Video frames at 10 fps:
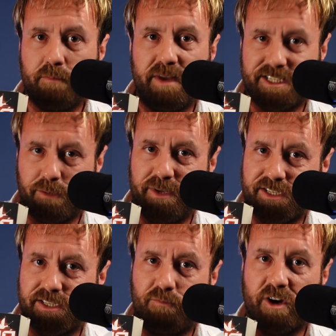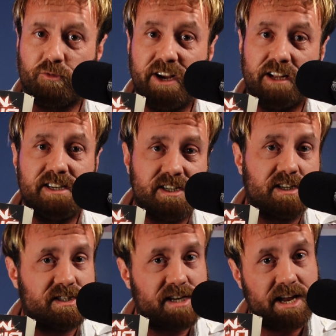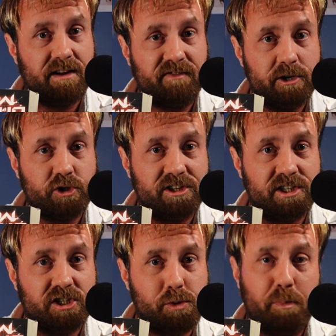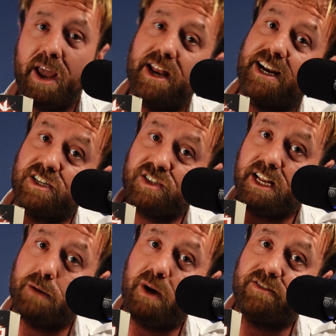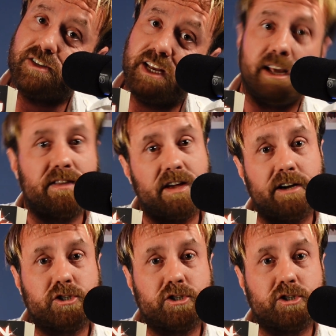meant to be somewhat realistic, set in a futuristic Japan in a city above a city in the year